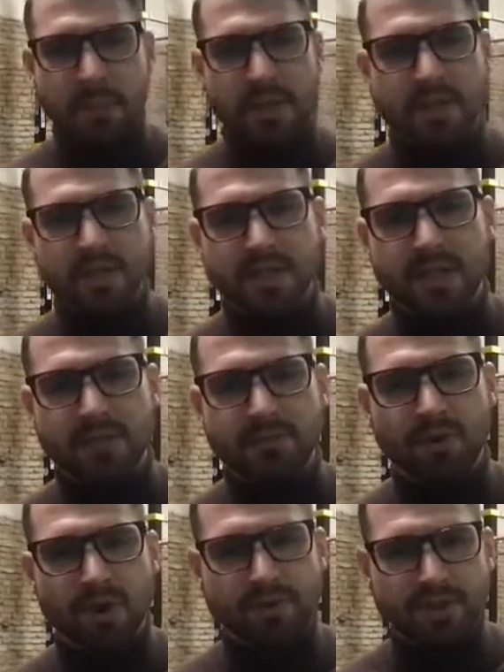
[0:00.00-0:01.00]
because it
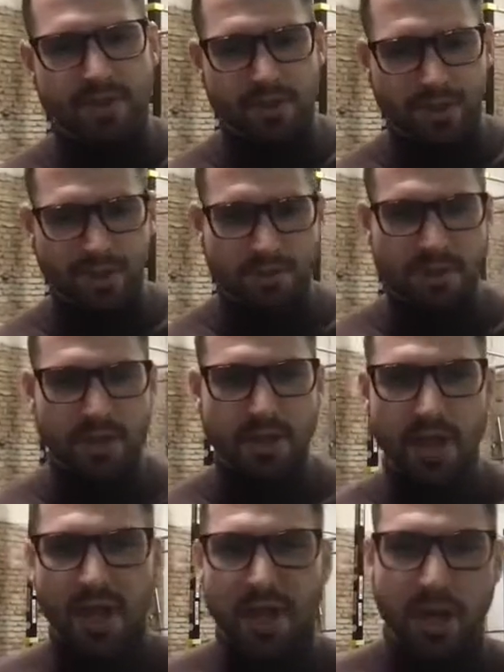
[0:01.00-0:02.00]
involves the shoulder
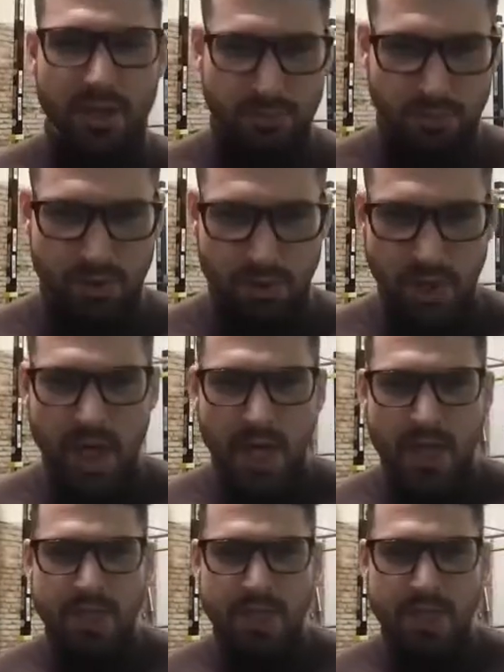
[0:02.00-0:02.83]
girdle a lot more.